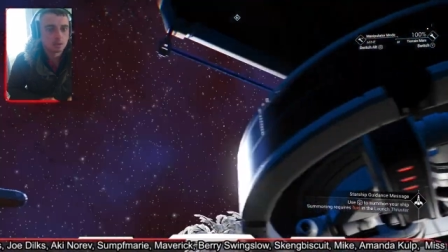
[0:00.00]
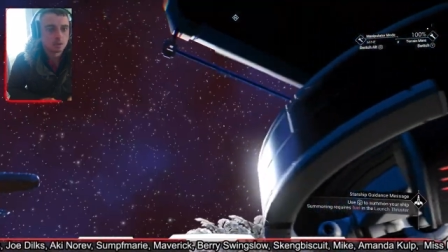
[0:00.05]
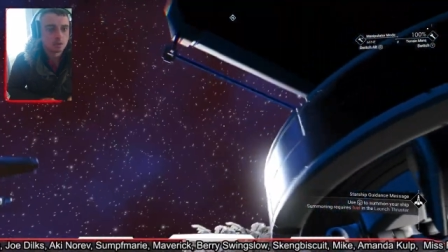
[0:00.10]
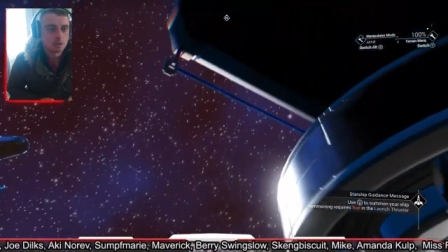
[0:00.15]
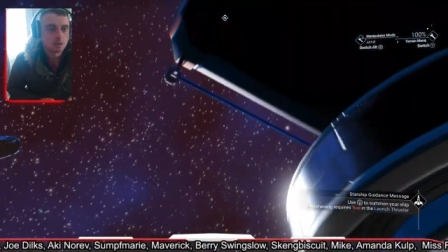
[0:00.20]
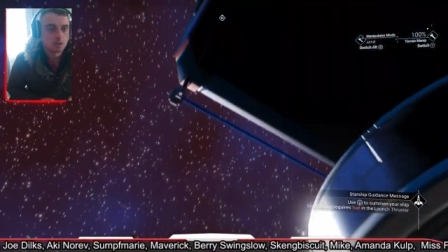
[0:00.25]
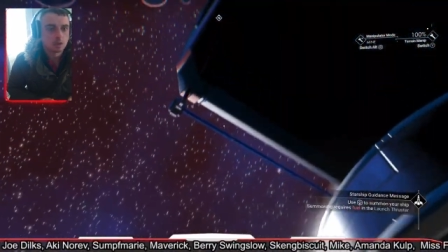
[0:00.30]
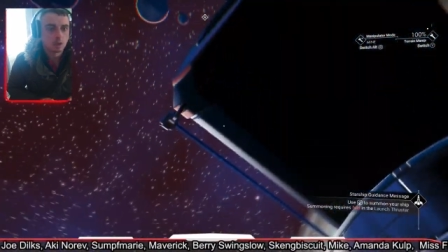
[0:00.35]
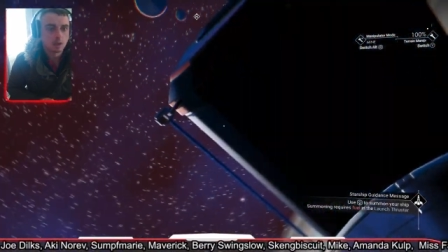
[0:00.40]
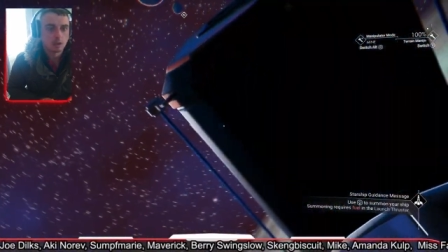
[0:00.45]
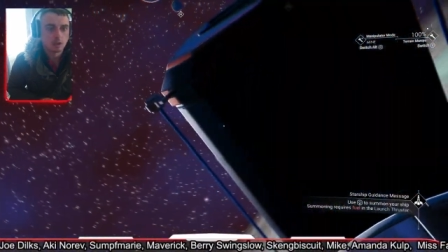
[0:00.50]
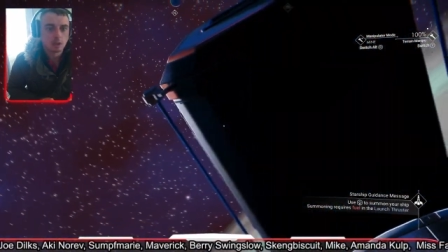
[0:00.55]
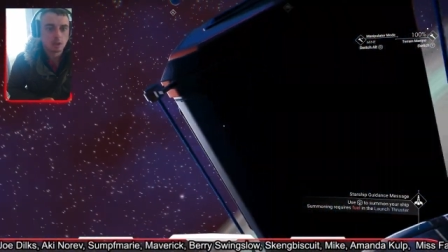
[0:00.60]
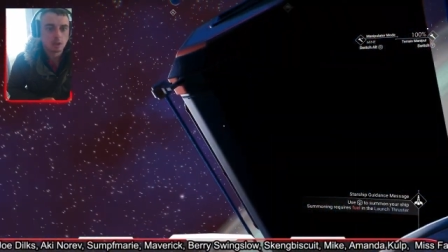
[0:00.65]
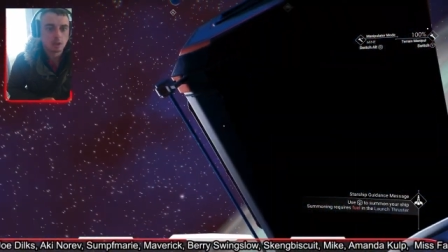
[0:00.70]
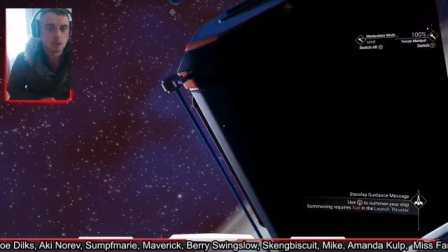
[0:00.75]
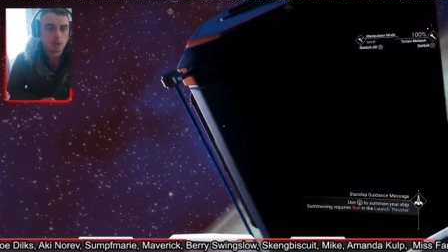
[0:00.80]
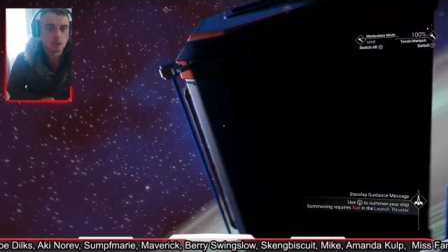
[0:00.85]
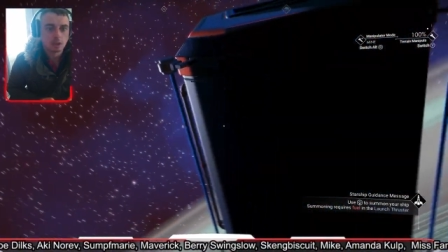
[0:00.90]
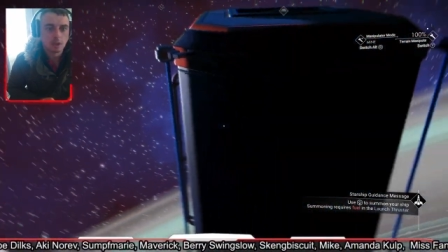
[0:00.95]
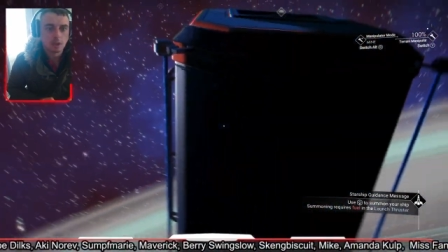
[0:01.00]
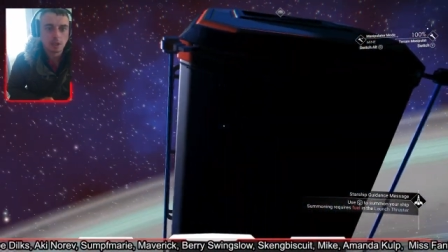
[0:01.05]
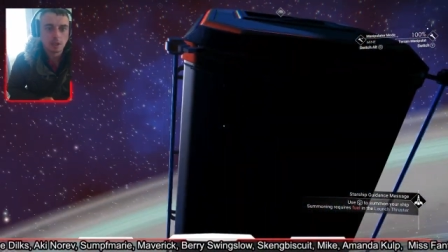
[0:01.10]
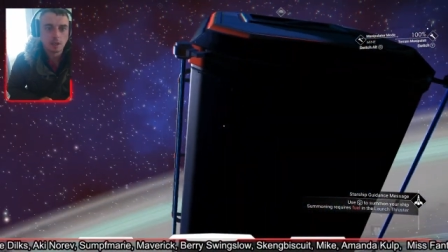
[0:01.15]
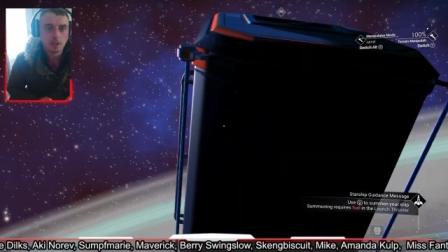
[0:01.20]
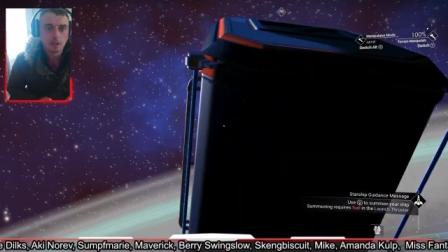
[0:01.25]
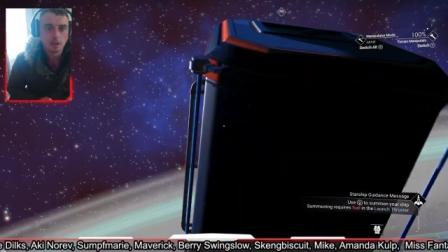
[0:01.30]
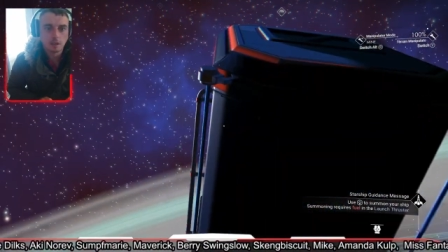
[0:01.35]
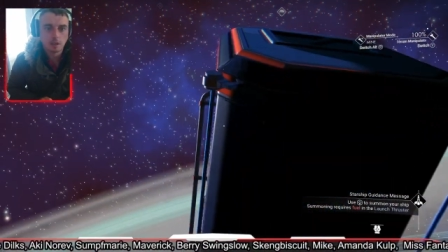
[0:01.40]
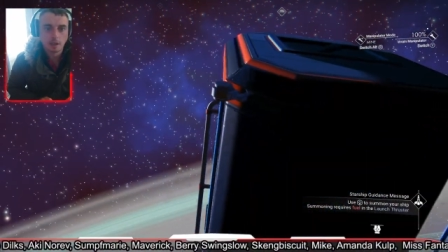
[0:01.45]
so as you can see
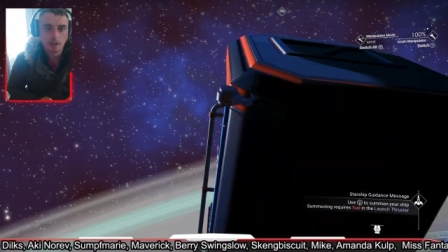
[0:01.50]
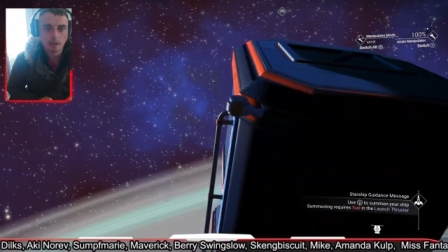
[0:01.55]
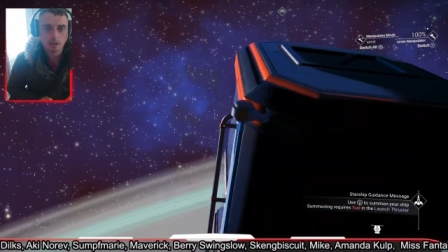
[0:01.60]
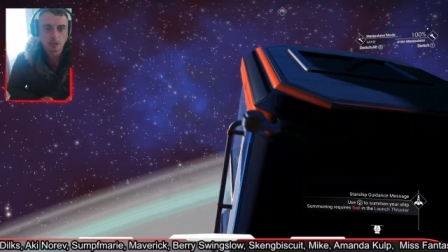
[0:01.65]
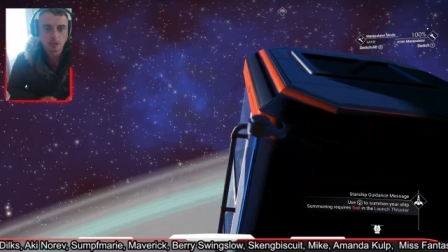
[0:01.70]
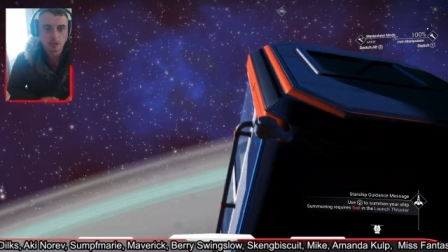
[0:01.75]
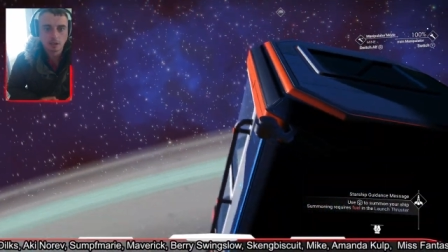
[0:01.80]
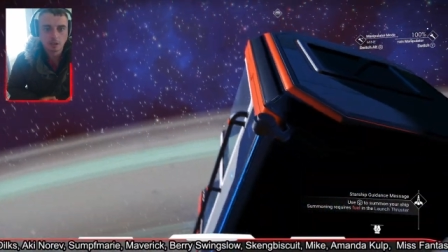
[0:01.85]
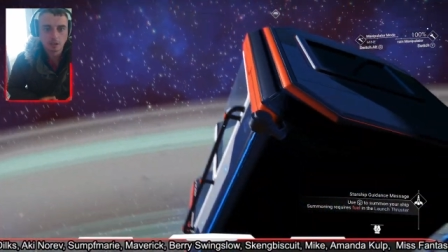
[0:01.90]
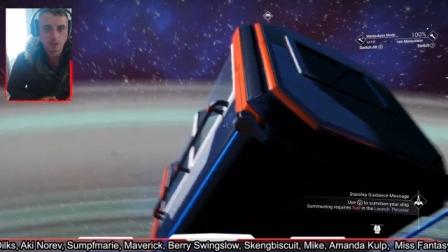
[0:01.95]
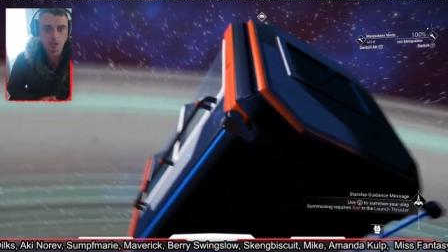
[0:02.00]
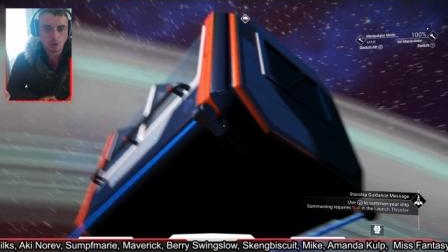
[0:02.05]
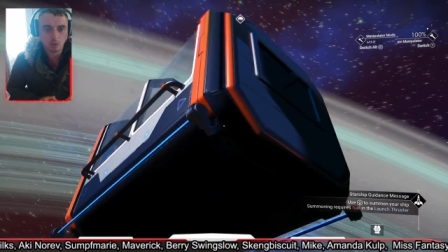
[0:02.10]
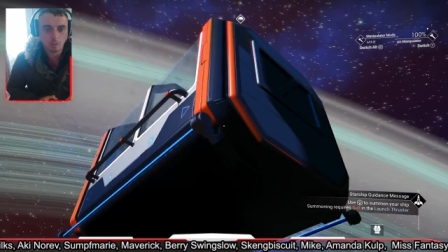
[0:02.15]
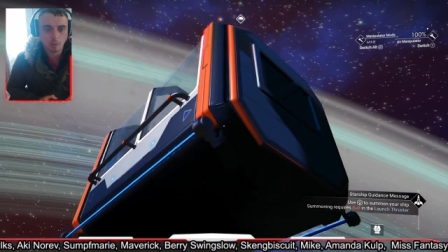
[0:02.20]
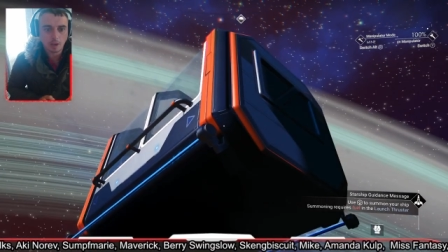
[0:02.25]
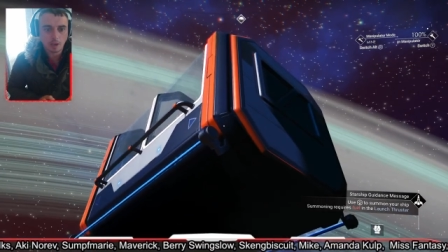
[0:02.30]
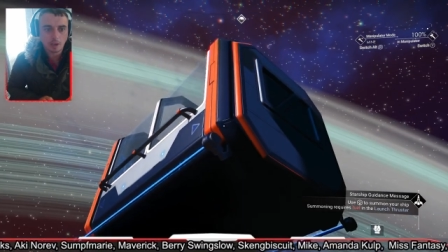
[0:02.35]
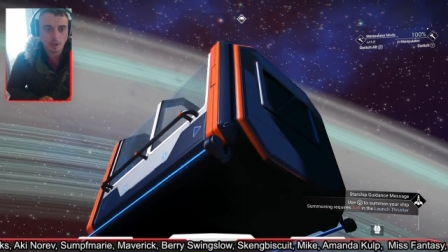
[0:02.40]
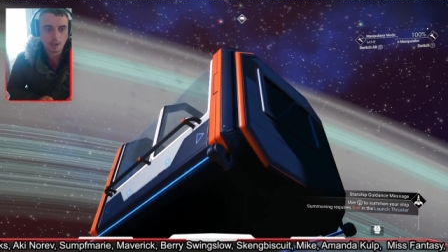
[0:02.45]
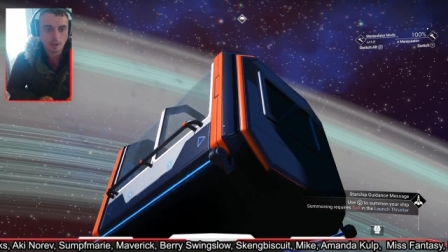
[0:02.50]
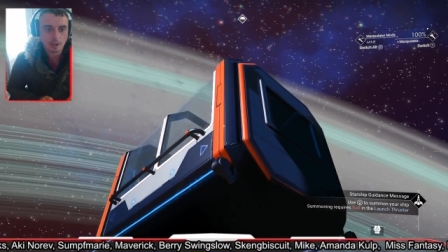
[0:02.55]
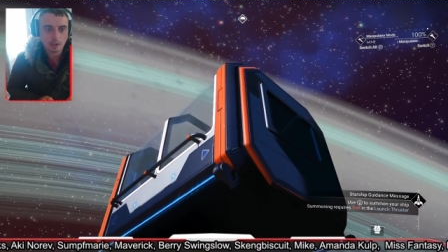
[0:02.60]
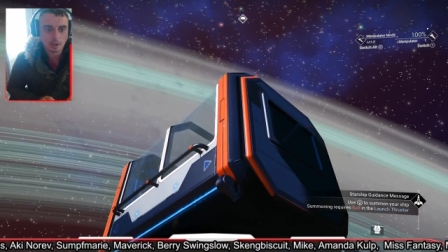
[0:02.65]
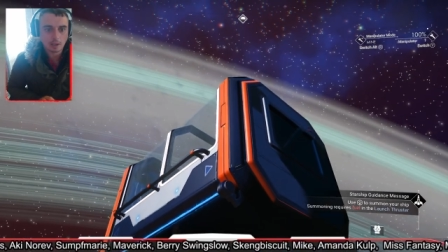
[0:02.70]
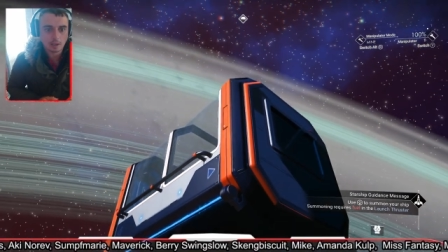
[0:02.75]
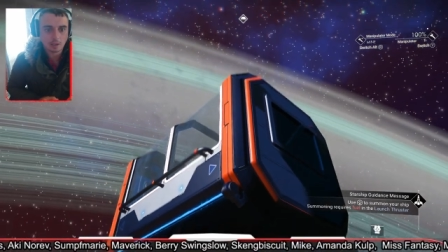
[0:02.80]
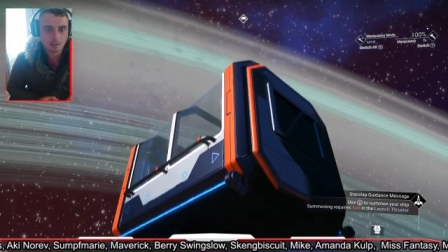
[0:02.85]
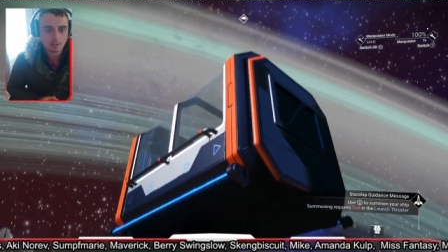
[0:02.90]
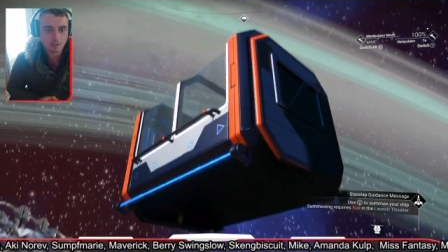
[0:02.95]
that's up there now.